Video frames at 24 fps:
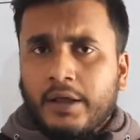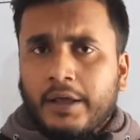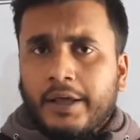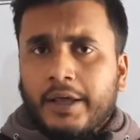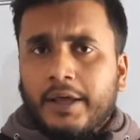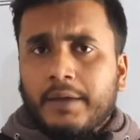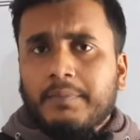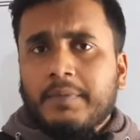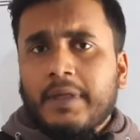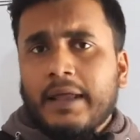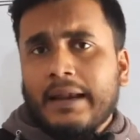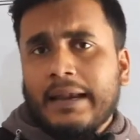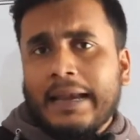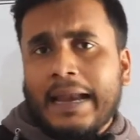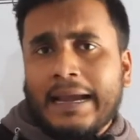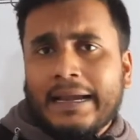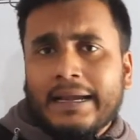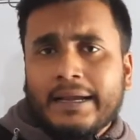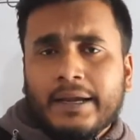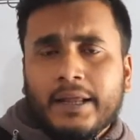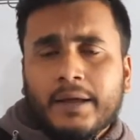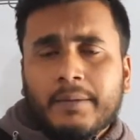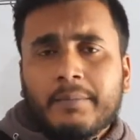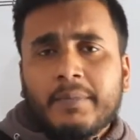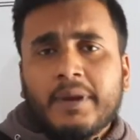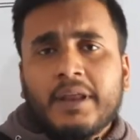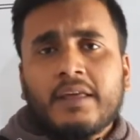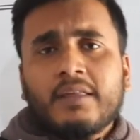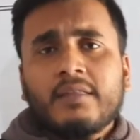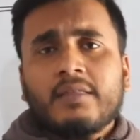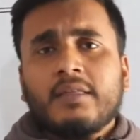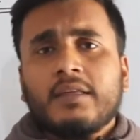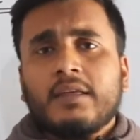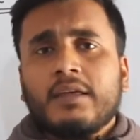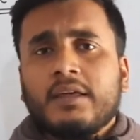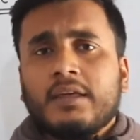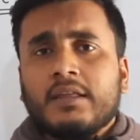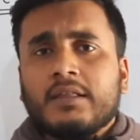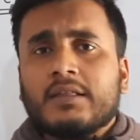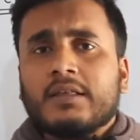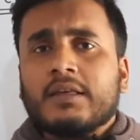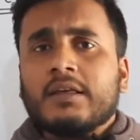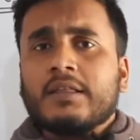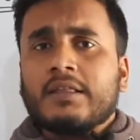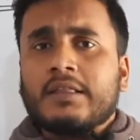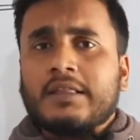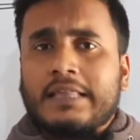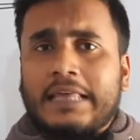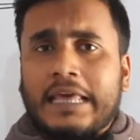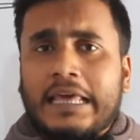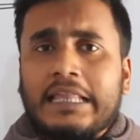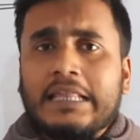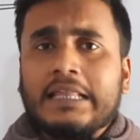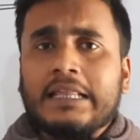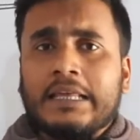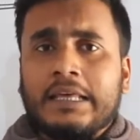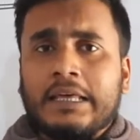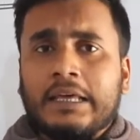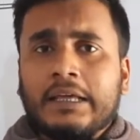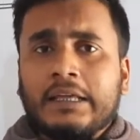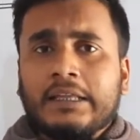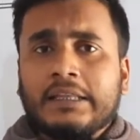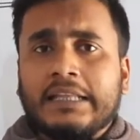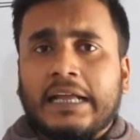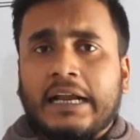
If the randomness is changing,